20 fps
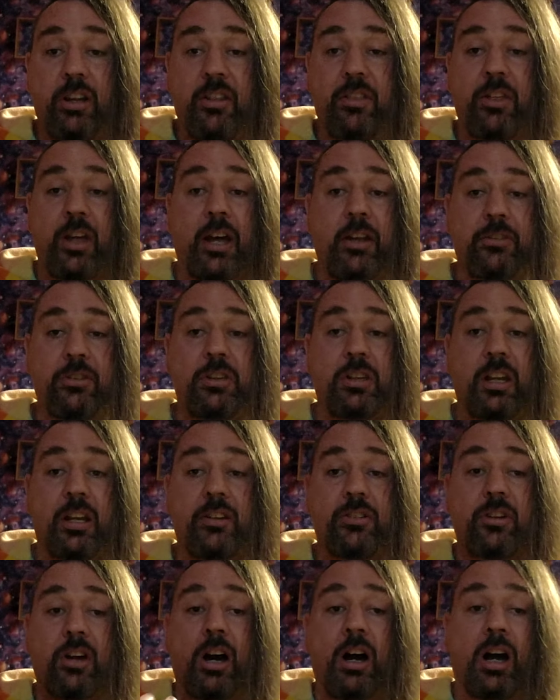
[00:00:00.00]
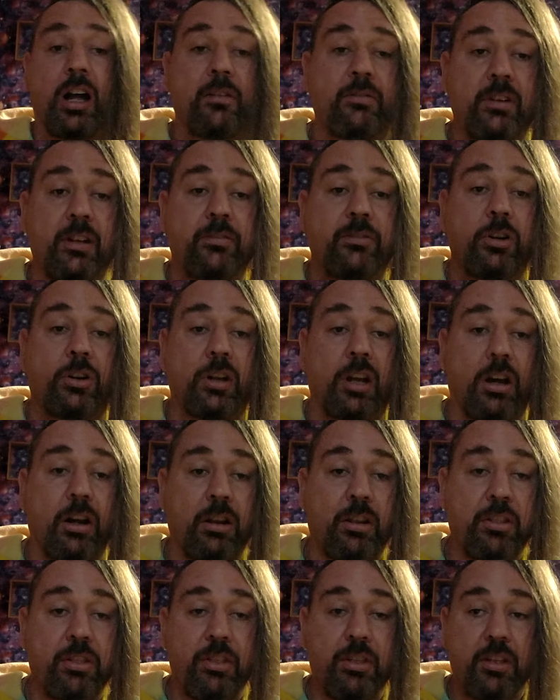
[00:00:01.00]
1,000 years I have lived on
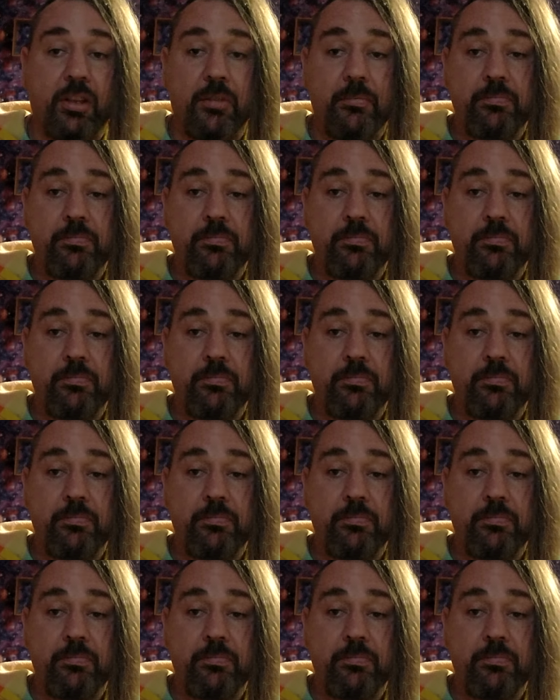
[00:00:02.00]
Earth.